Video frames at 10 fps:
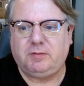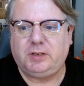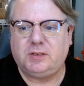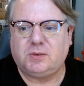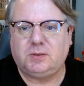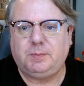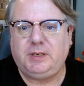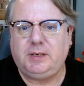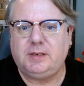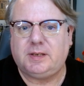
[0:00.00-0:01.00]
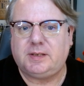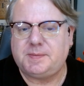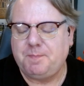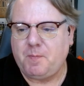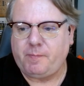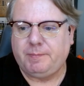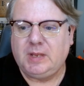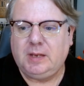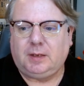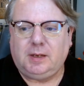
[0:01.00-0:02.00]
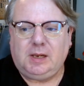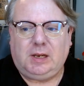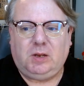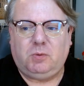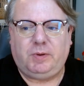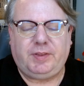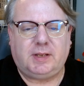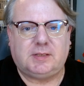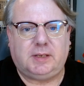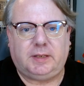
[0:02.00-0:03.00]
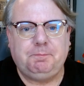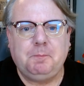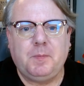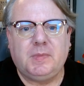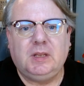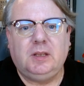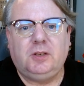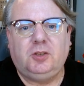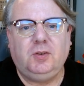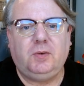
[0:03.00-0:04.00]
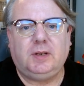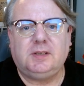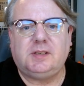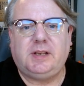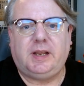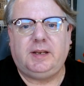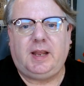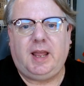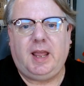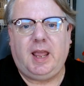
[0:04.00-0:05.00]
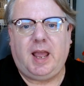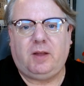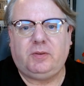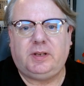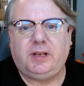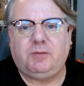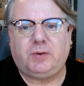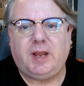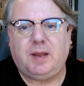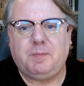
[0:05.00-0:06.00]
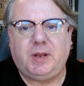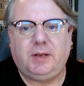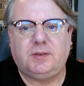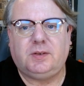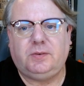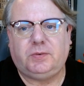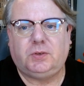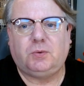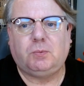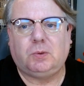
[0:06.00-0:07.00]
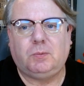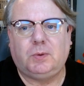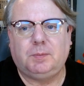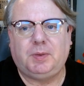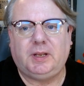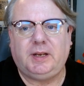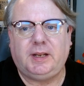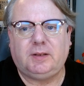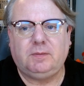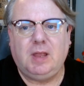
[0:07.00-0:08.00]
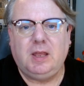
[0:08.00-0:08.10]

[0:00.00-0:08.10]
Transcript: its ultimate end is. With that said, to understand how the naval campaigns of the First World War played out,